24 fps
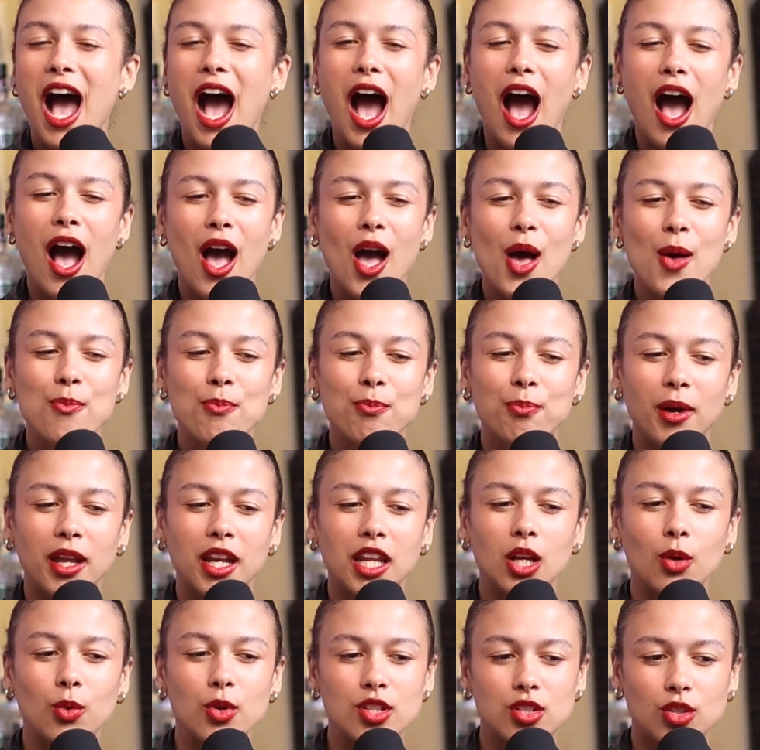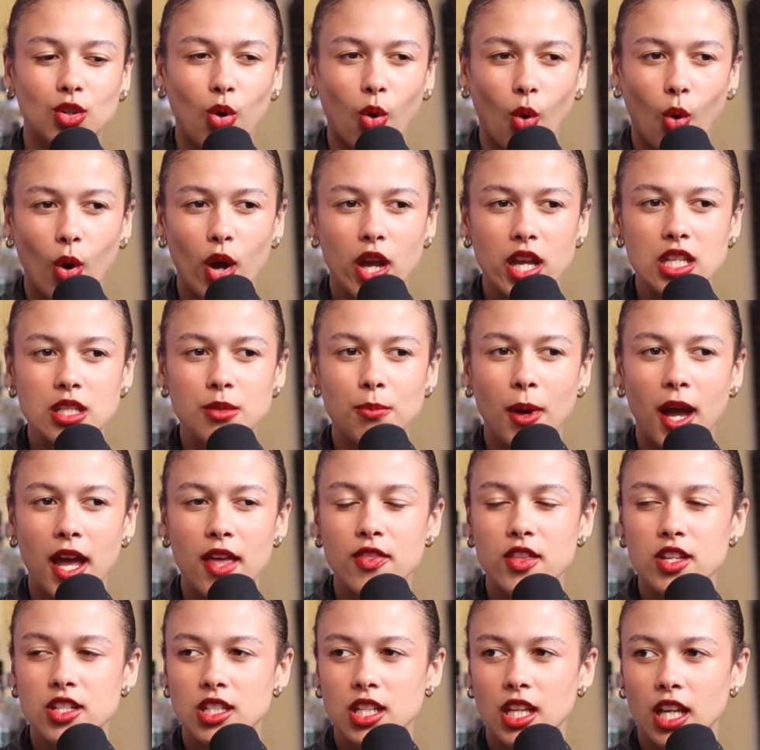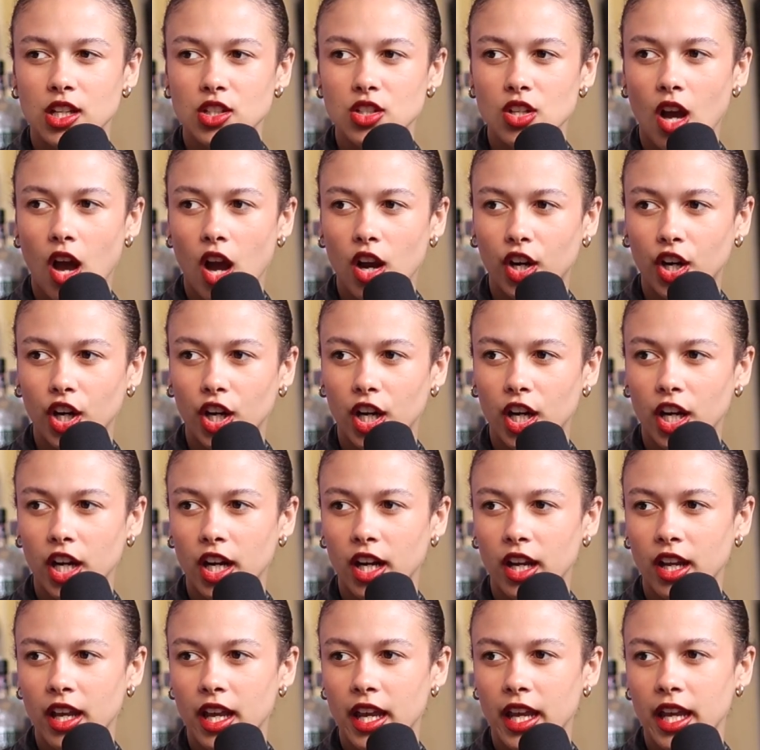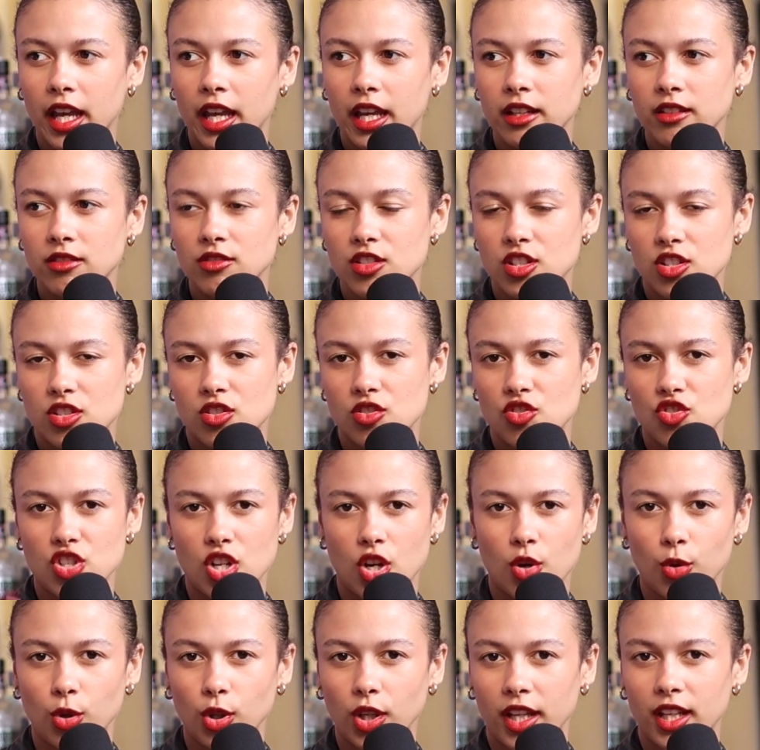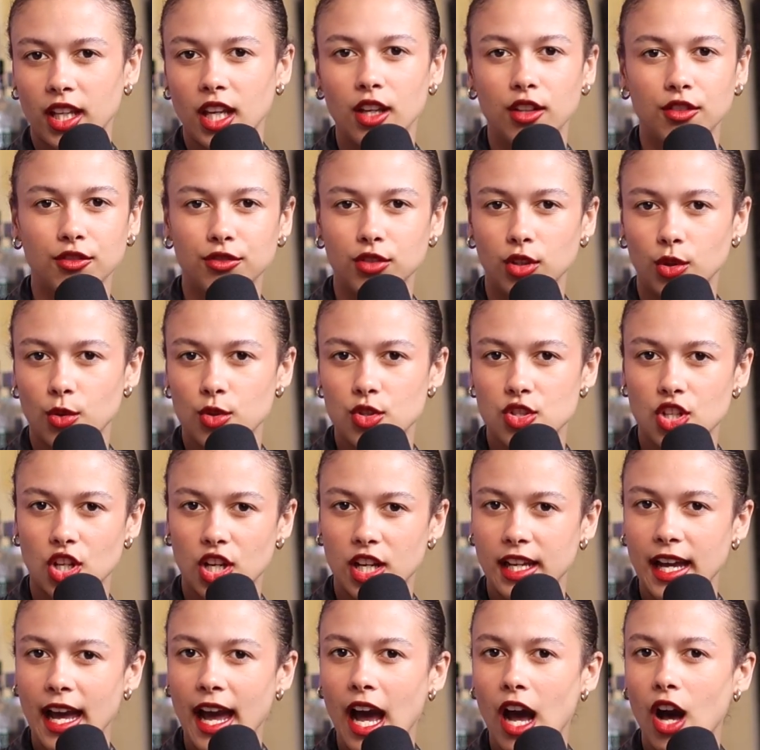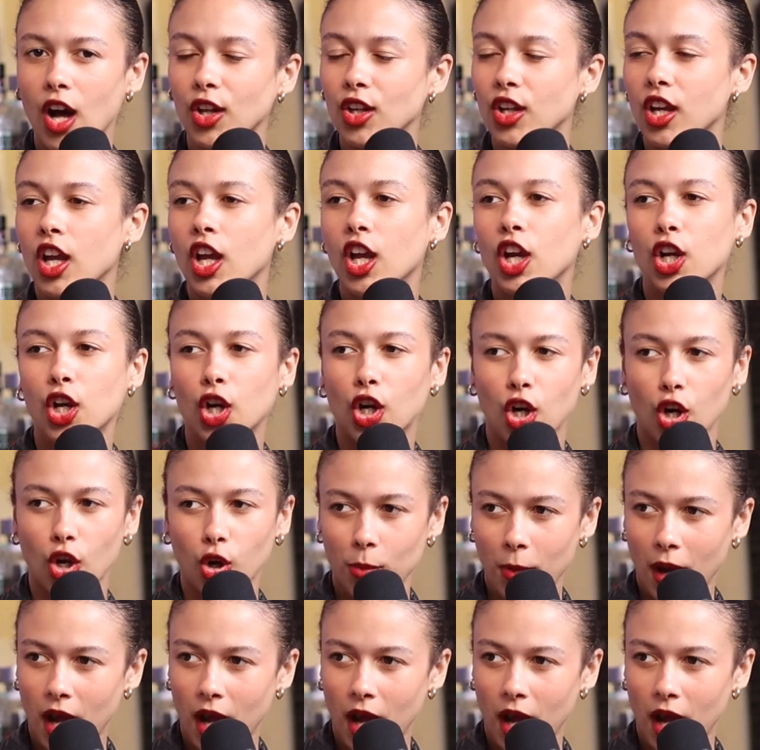But it was coined by the TikToker and just a general like influencer gal, Girl